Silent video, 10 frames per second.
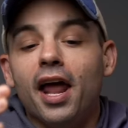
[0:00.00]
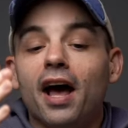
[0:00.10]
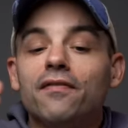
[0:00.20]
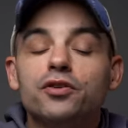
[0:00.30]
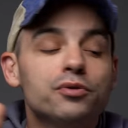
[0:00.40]
and
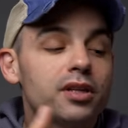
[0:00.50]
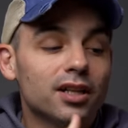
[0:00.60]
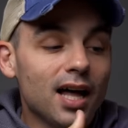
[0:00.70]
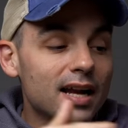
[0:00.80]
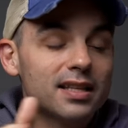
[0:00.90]
I've used a
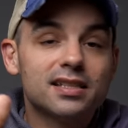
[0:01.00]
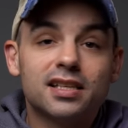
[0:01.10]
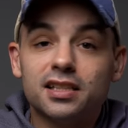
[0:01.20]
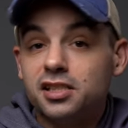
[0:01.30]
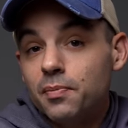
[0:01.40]
lot of these
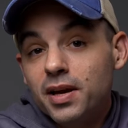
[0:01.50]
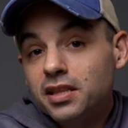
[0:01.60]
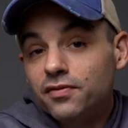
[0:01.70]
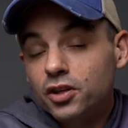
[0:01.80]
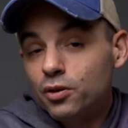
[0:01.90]
things to make
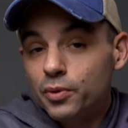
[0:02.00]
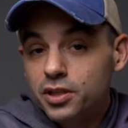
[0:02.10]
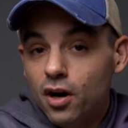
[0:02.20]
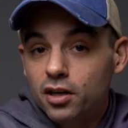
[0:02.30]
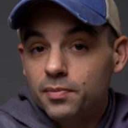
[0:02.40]
the video that we
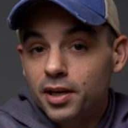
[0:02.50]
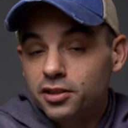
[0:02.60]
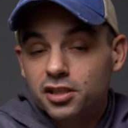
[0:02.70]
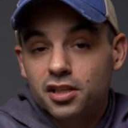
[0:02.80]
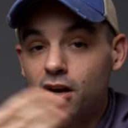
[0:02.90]
talked about just a